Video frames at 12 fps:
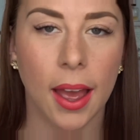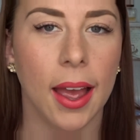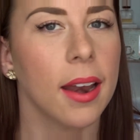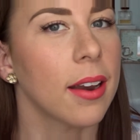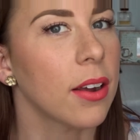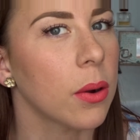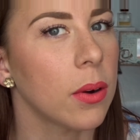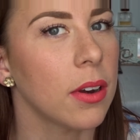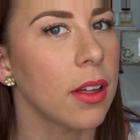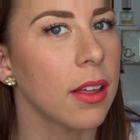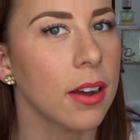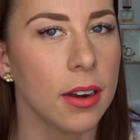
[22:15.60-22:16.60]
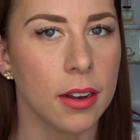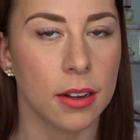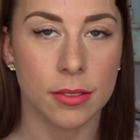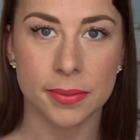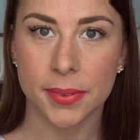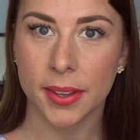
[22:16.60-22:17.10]
and I quite like the colour.
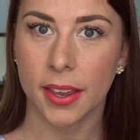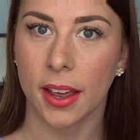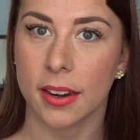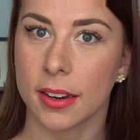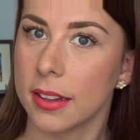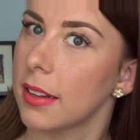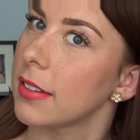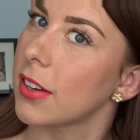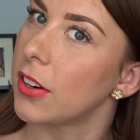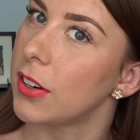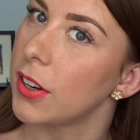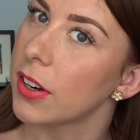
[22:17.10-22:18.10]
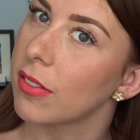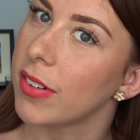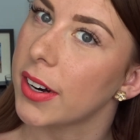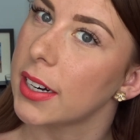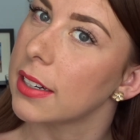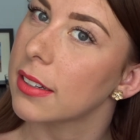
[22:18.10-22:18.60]
Again, this kind of look,
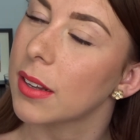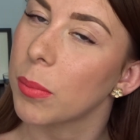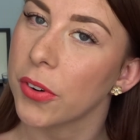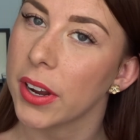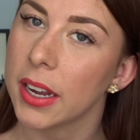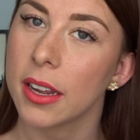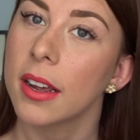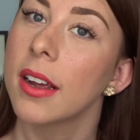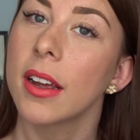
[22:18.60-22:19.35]
very summery.